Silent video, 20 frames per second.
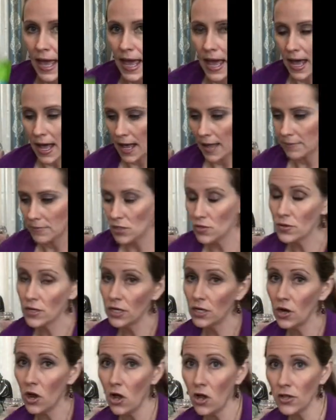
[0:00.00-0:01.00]
You
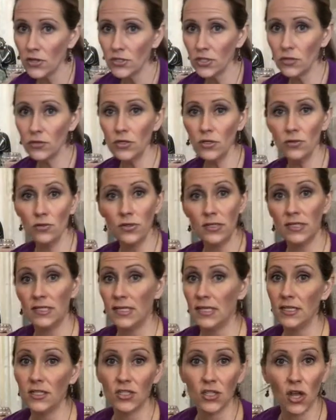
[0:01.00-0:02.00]
can also use
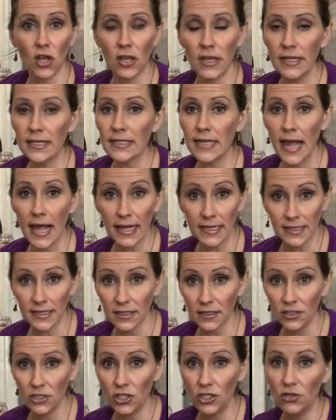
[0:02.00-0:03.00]
sea salt, is
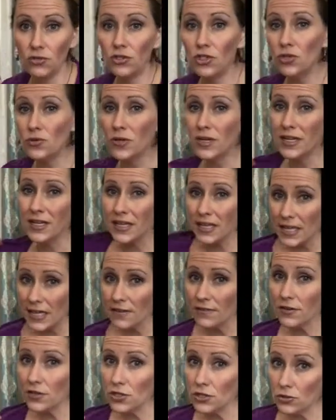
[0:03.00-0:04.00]
excellent to use. You can
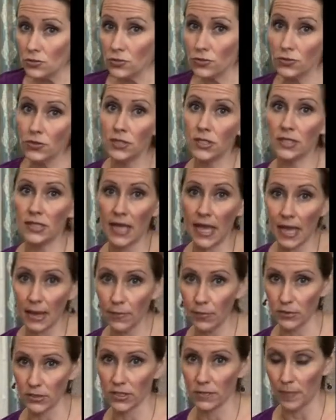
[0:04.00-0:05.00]
even use
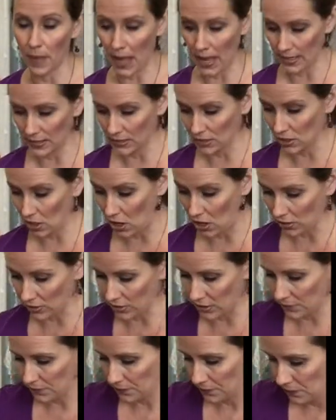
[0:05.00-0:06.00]
table
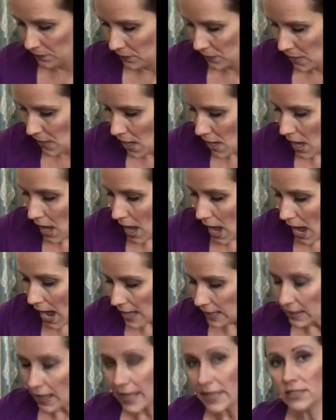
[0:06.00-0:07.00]
salt.
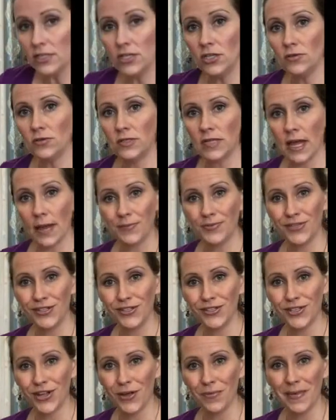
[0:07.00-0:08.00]
I like to use Epsom
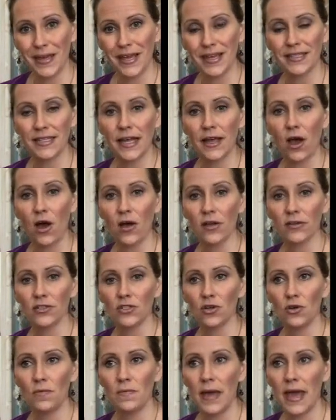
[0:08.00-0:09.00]
salt because I
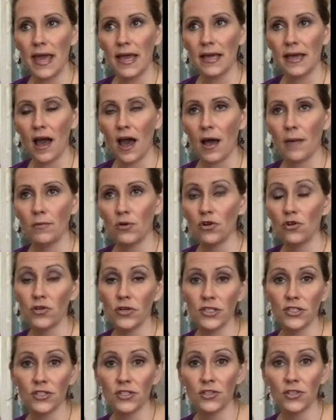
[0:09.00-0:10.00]
also make
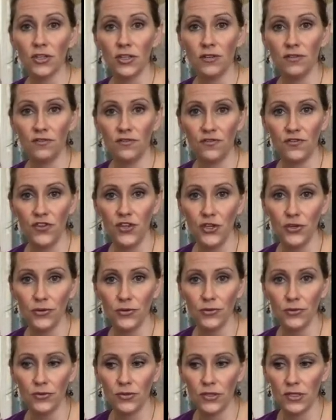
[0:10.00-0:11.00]
crystal
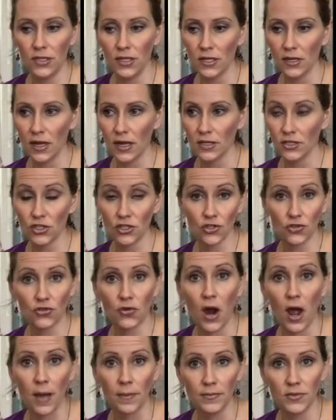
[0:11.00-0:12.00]
infused
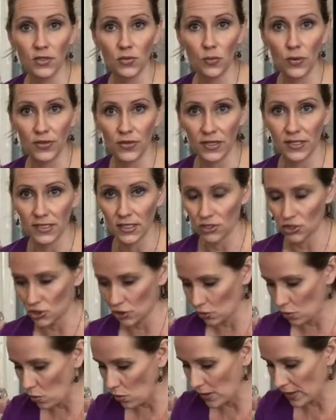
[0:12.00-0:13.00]
scrubs with
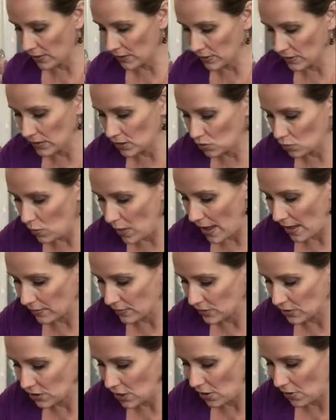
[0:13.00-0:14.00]
essential oils as well.
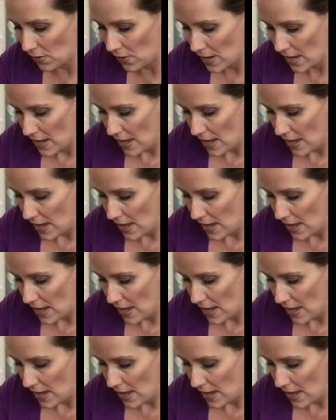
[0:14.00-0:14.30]
So